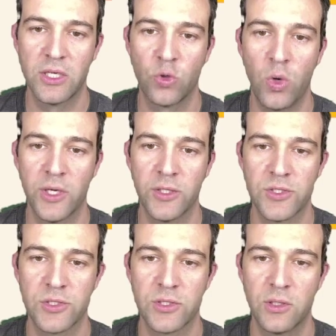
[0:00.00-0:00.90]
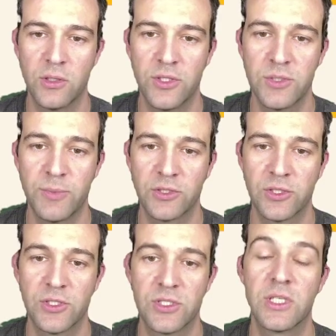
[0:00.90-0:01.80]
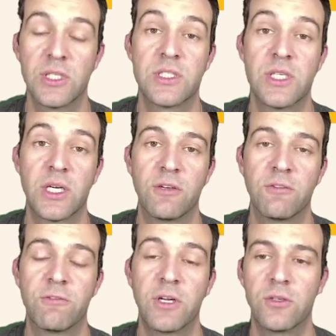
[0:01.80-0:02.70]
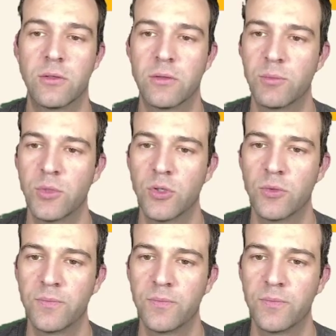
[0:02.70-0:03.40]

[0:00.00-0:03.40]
twice. This makes us see a second, fainter rainbow.